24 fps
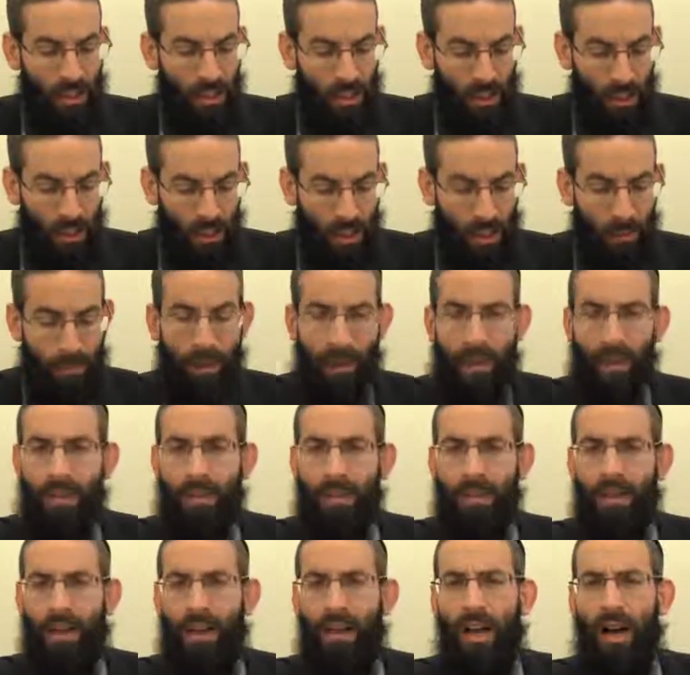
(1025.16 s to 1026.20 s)
zuzulibe.
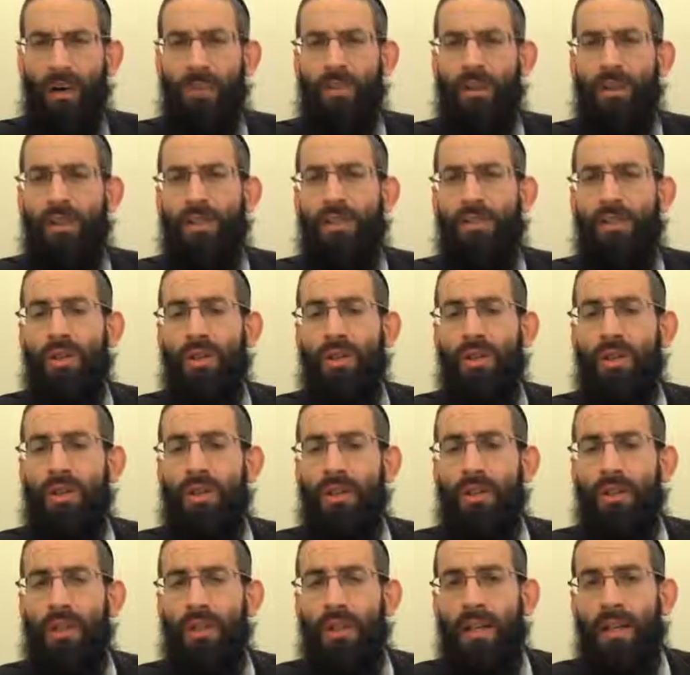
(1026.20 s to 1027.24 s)
Chacham were
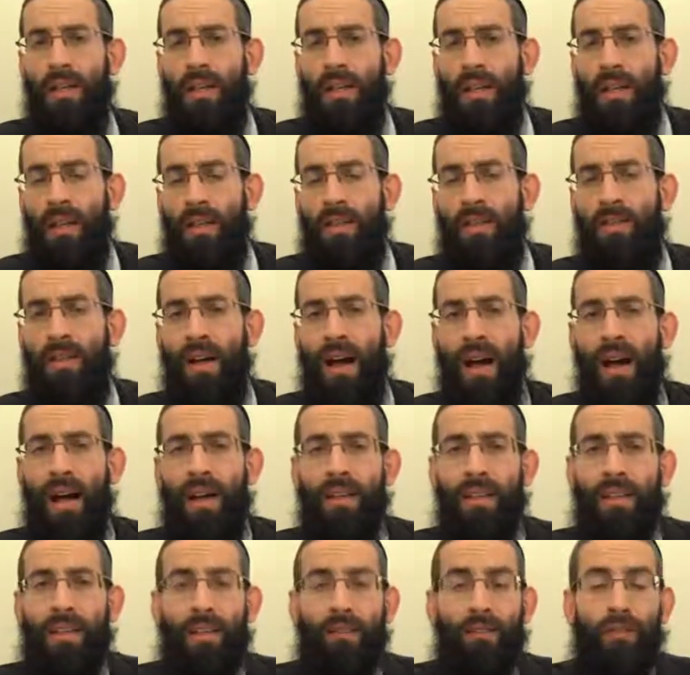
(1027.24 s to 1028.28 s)
concerned
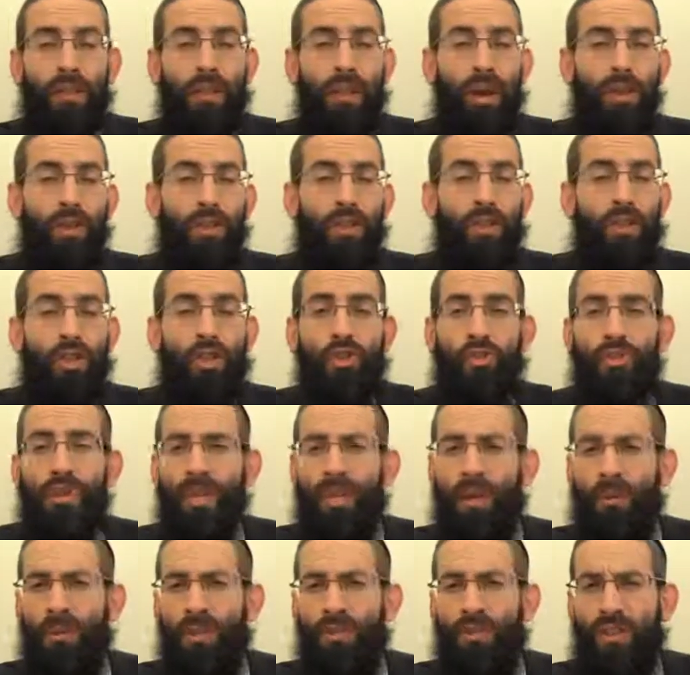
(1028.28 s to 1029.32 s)
that if we don't treat
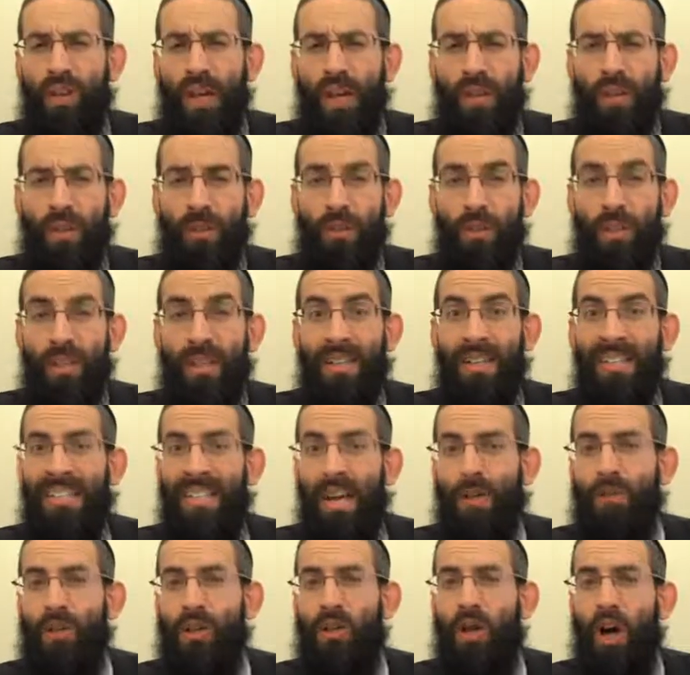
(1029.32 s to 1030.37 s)
Yom Tov Sheni with, in the
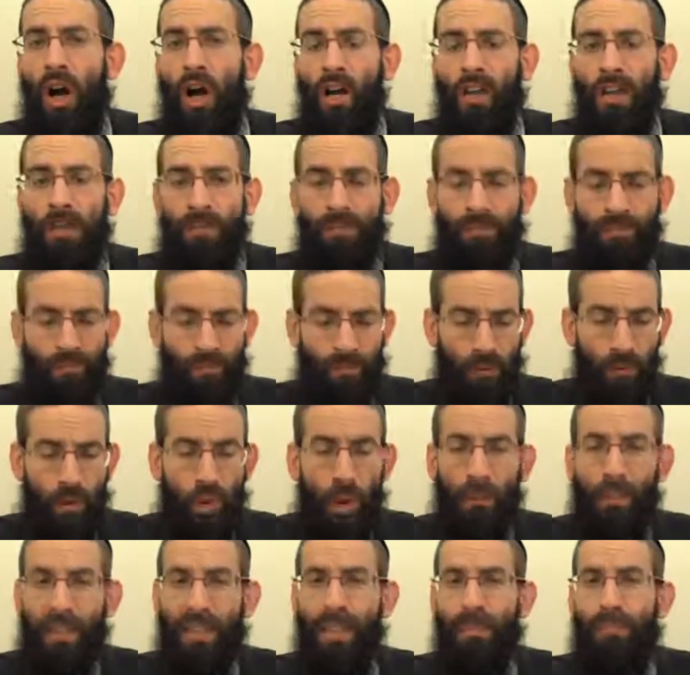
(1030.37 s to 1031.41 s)
same regard, we
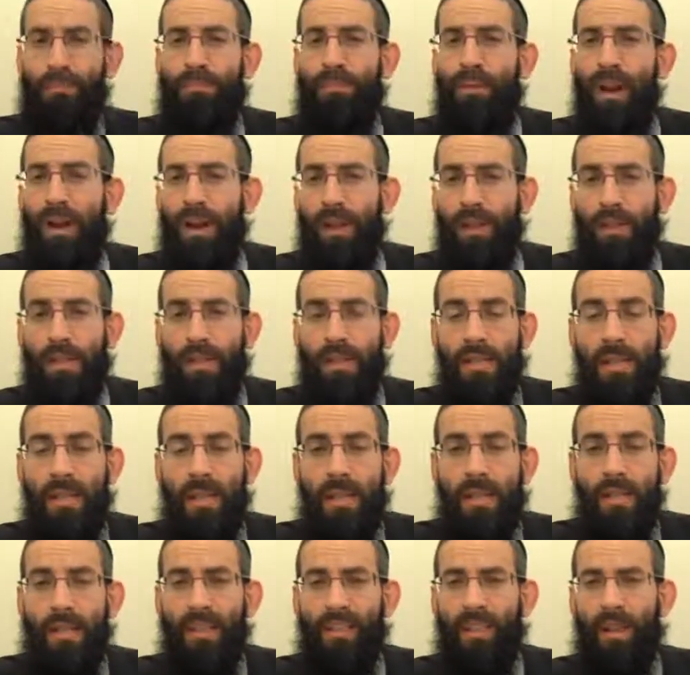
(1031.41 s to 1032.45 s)
don't make the brachos
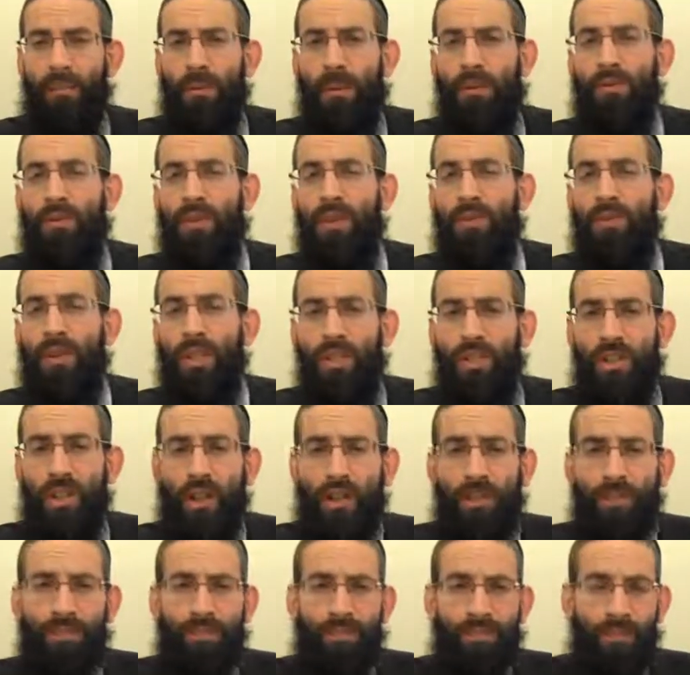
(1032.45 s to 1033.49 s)
like Yom Tov
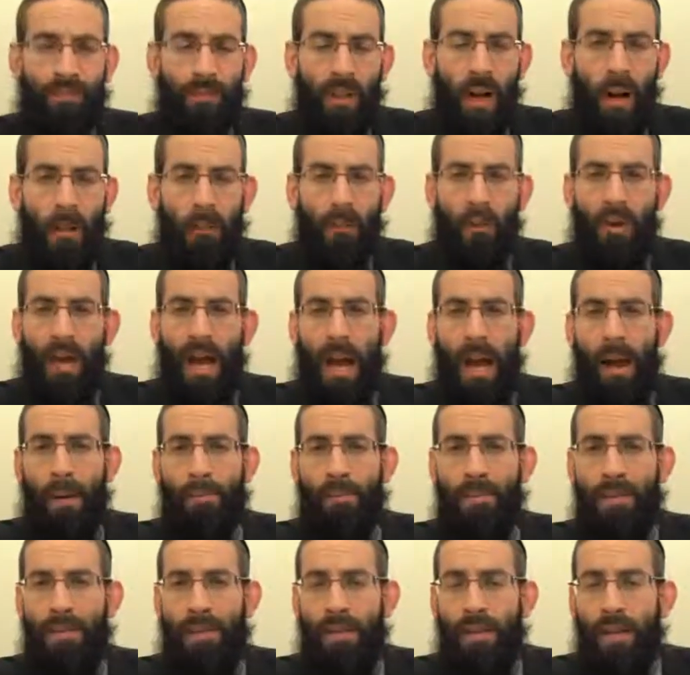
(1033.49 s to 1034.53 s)
Rishon,
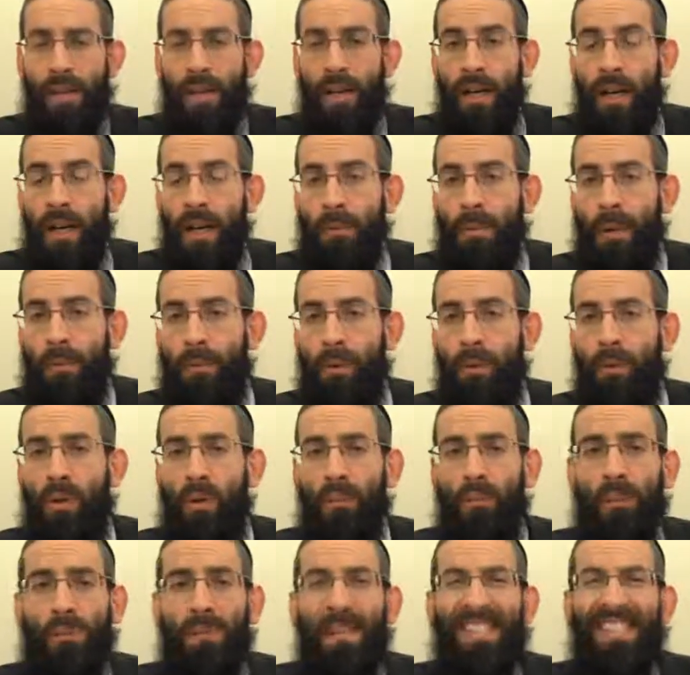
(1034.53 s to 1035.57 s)
perhaps people will
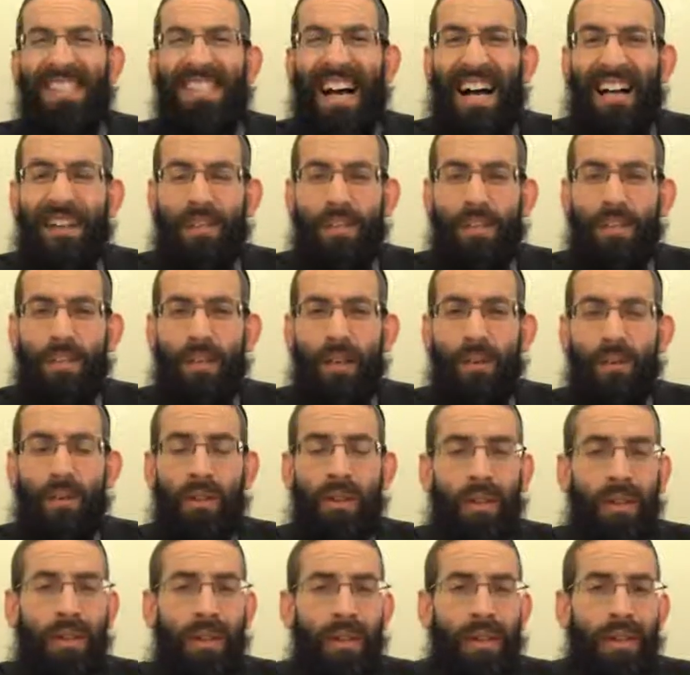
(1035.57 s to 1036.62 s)
be mezalzal. They
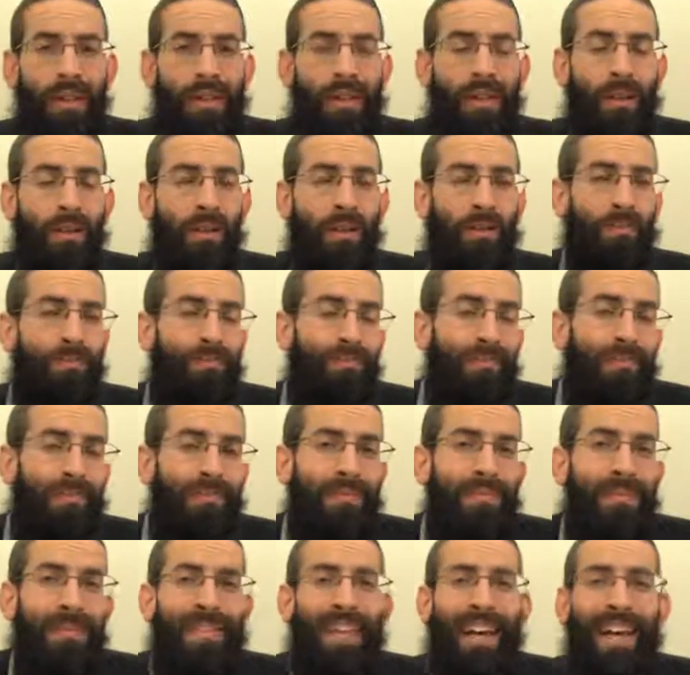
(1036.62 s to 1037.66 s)
will, they will
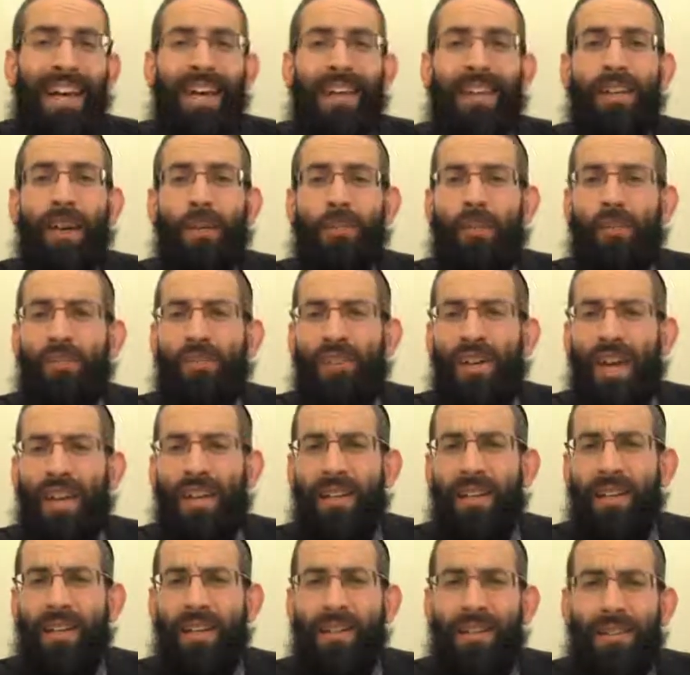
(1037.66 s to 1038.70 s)
take Yom Tov
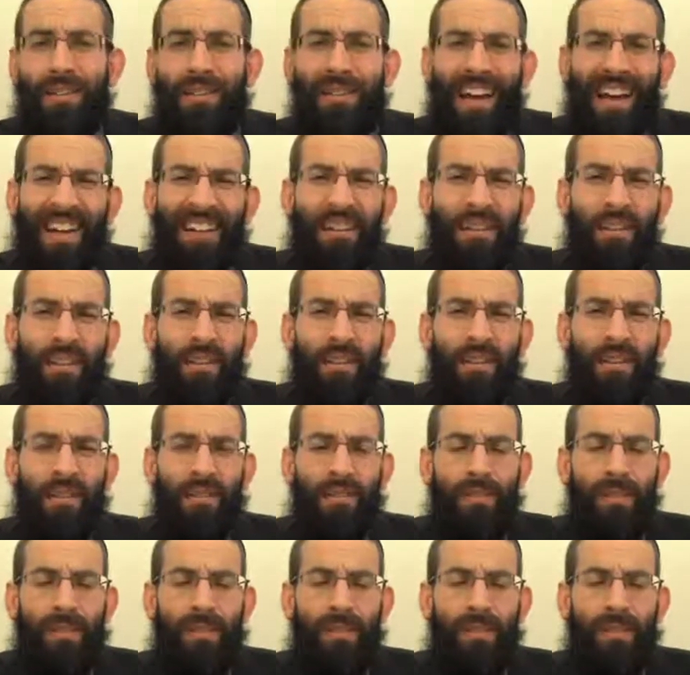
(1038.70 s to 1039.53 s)
Sheni lightly.